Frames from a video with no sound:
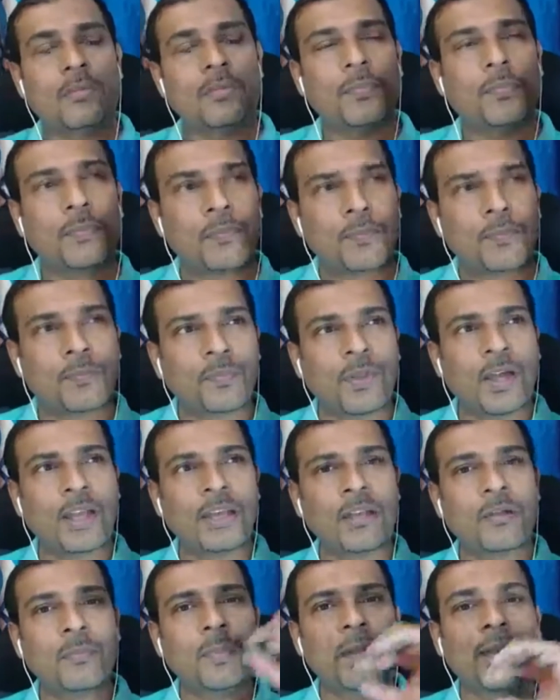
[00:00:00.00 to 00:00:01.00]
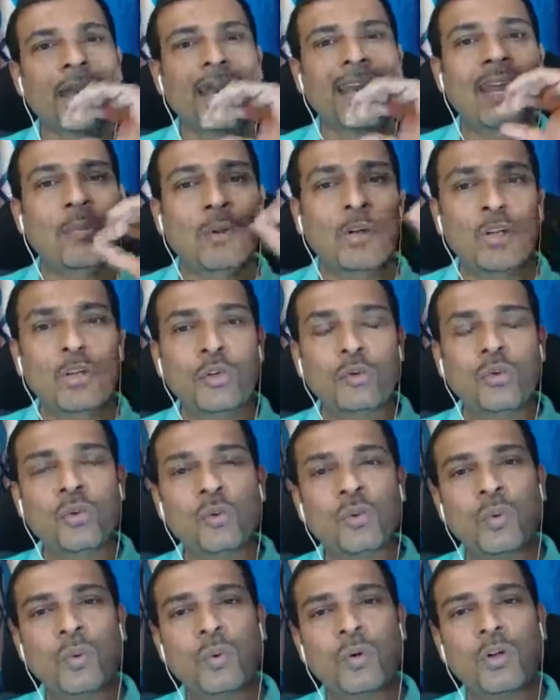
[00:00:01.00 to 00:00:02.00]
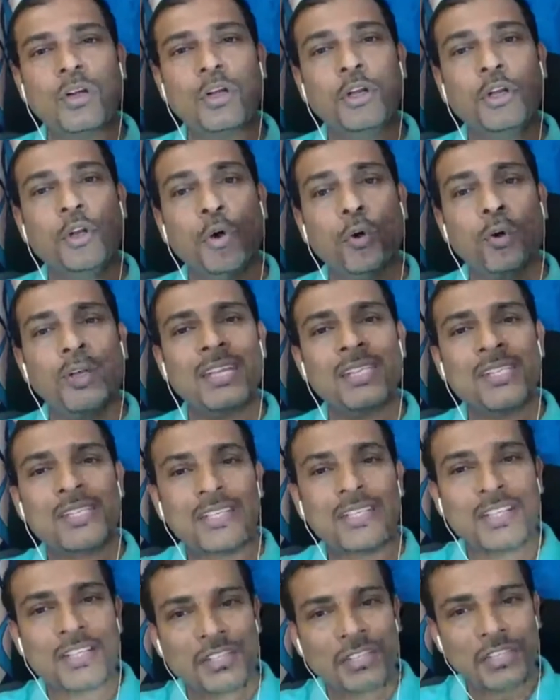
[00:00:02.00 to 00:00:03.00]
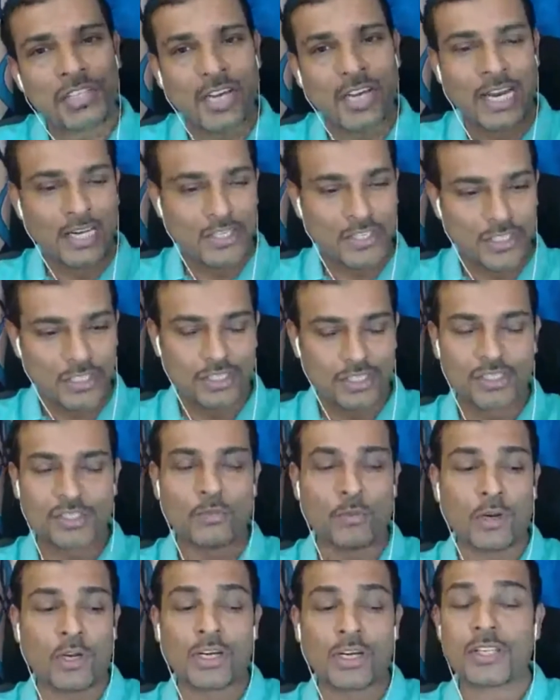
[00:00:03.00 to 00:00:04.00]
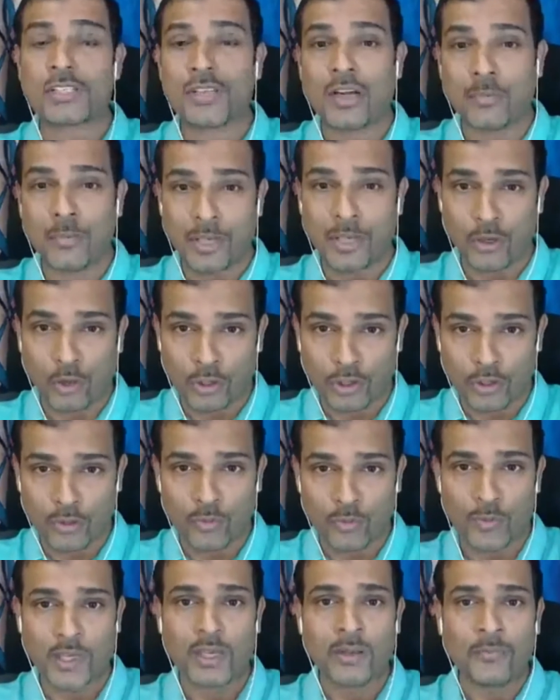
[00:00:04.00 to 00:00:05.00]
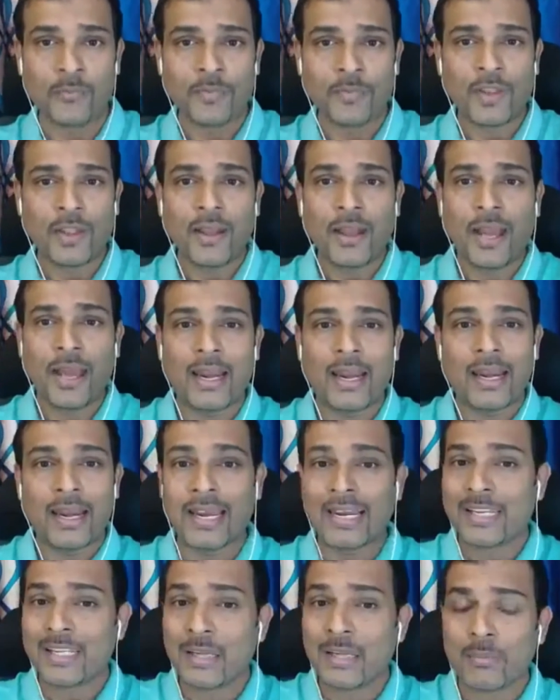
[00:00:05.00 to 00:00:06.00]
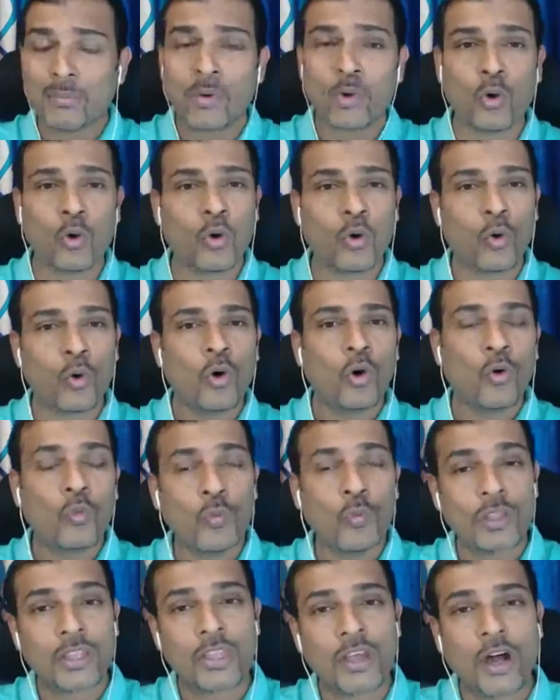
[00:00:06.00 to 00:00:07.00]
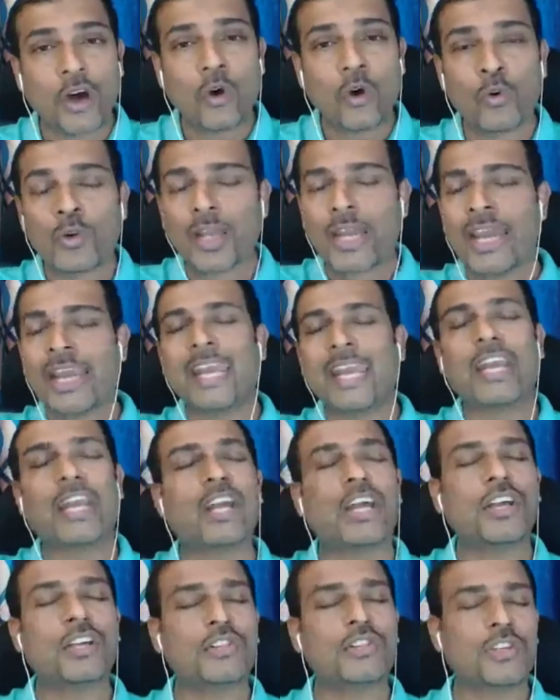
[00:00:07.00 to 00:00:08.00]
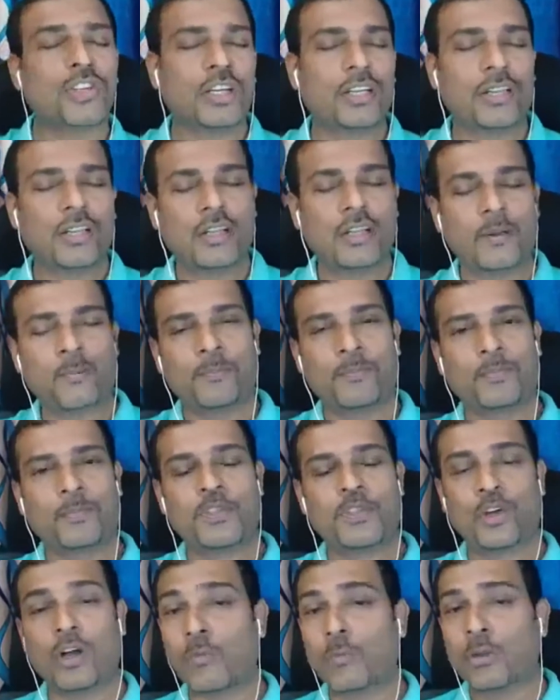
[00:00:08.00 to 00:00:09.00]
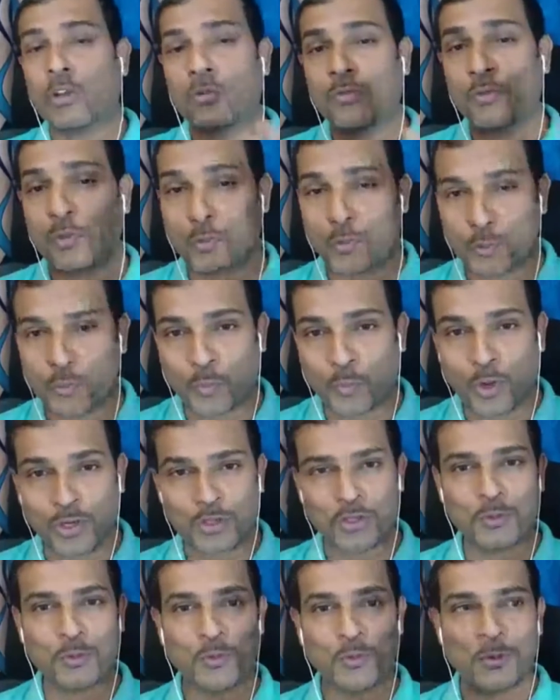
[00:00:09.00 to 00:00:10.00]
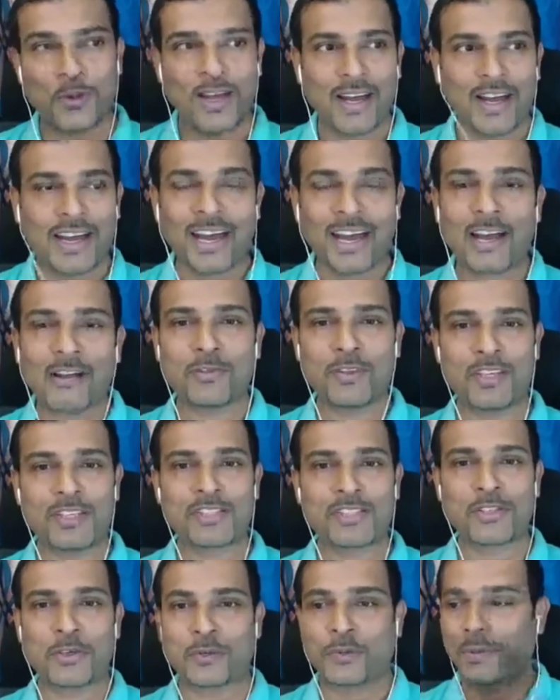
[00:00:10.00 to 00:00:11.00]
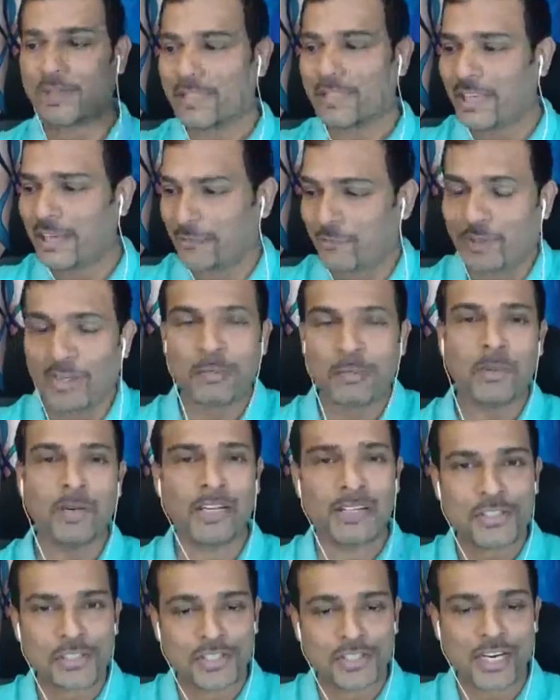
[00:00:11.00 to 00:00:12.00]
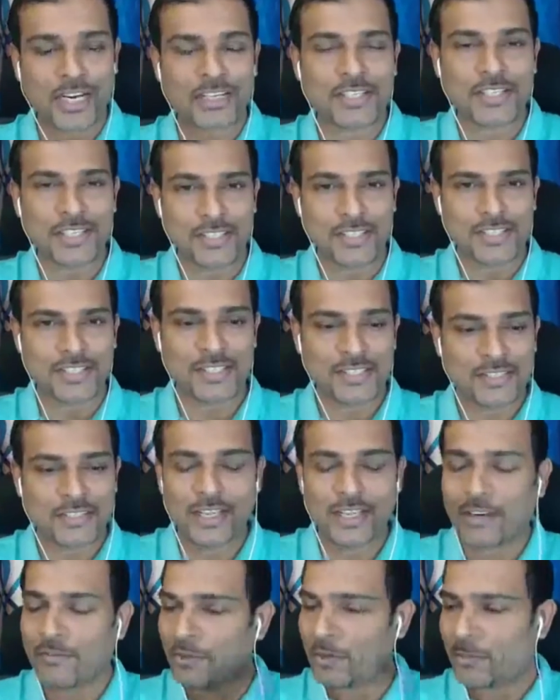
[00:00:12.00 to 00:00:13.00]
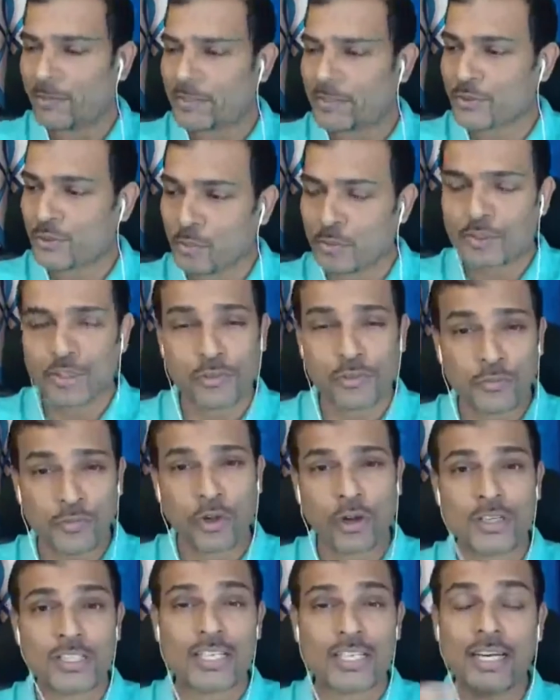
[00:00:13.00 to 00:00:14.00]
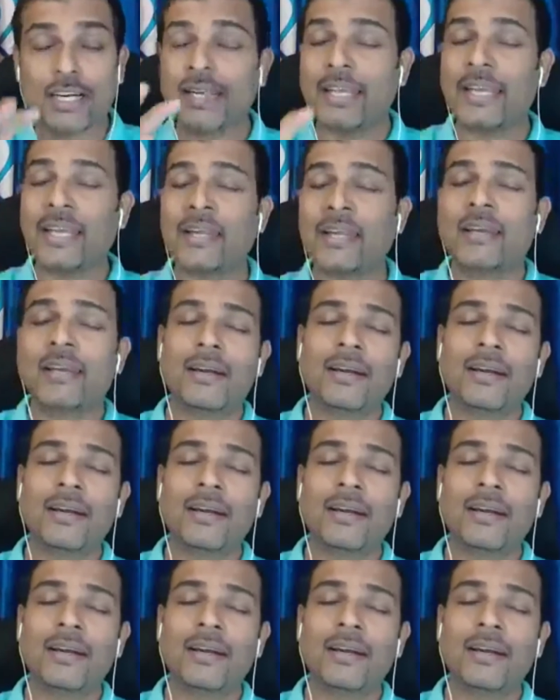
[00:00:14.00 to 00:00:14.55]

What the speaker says: and you'll be able to notice distractions, what it is coming on your way, and let them go without engaging in them. So, how many of you would want to have this? So, there will be distractions. There will be so much of thoughts in a day.